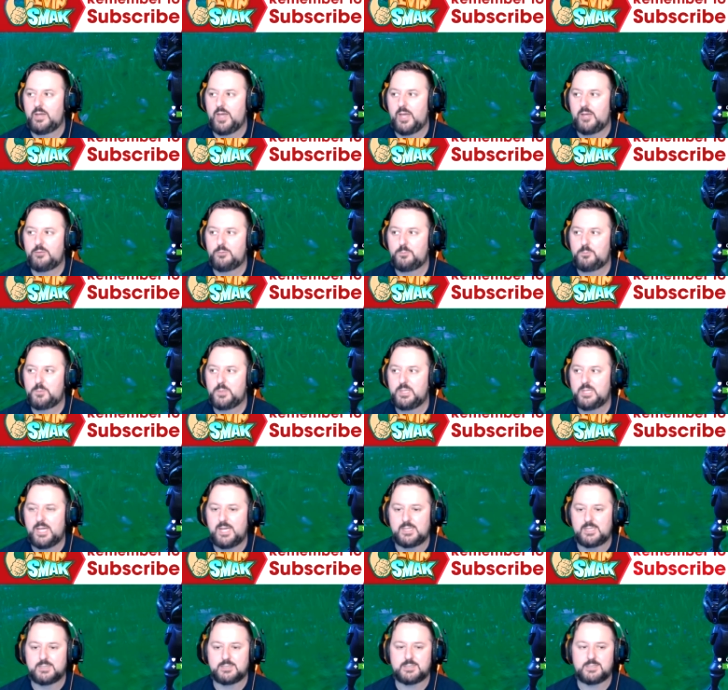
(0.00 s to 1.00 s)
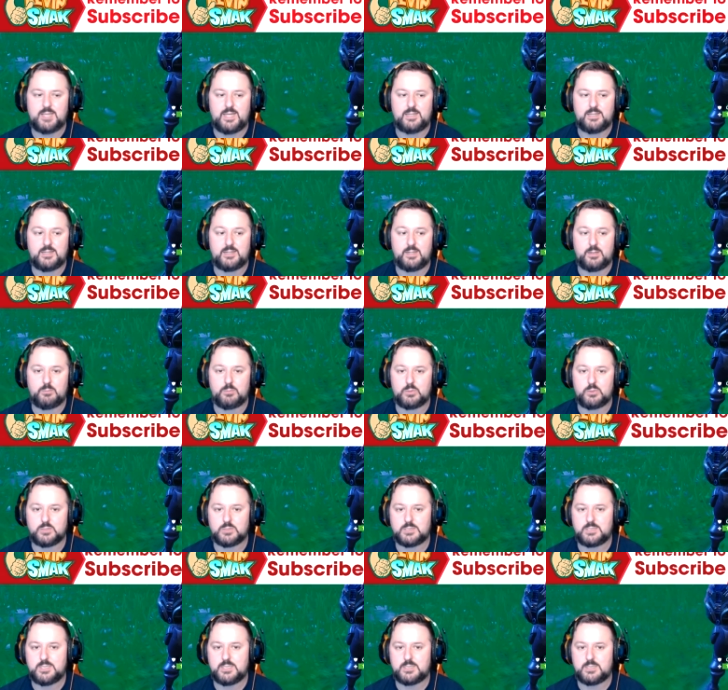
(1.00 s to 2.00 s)
FPS and the number
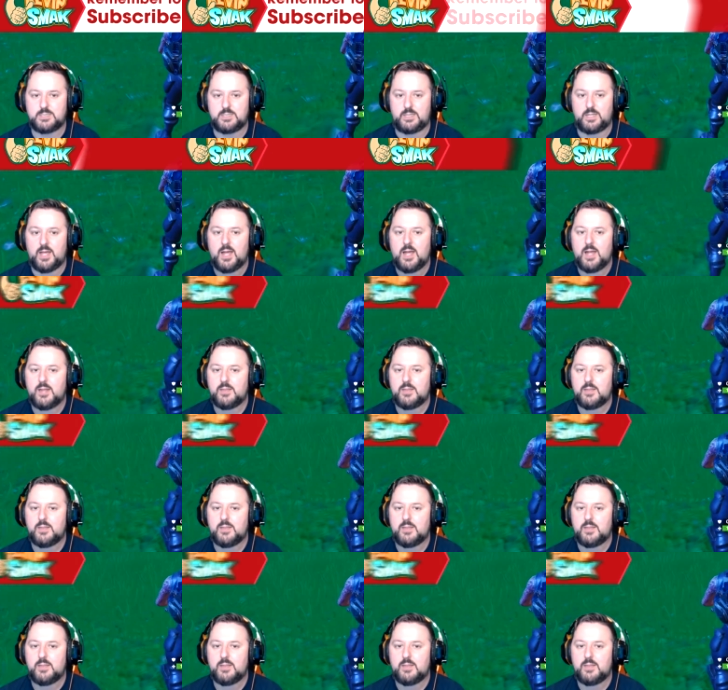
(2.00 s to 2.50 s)
60.